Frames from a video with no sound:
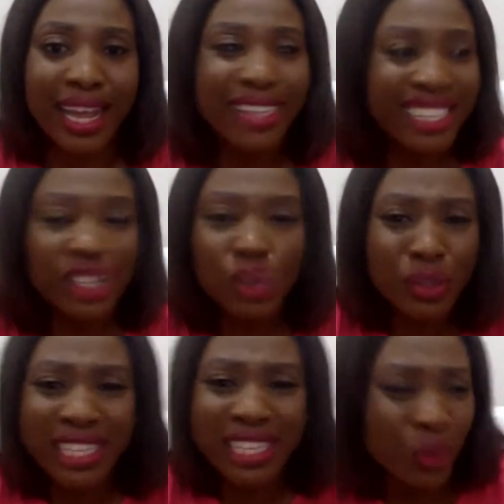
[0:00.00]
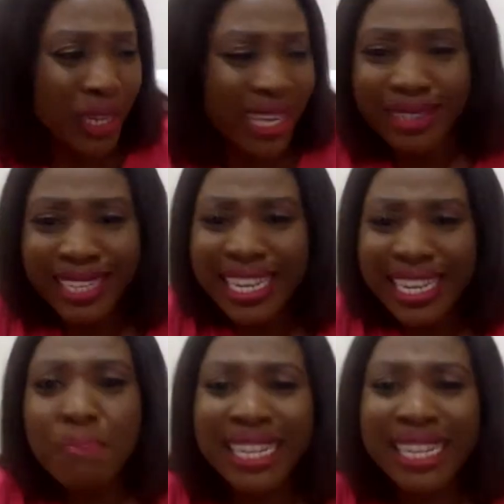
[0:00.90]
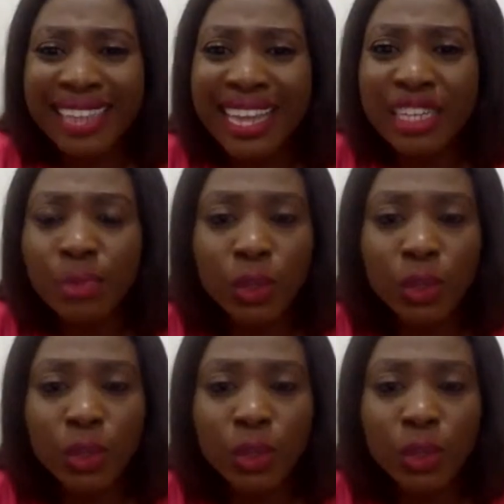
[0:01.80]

see, those things were now, they didn't matter anymore.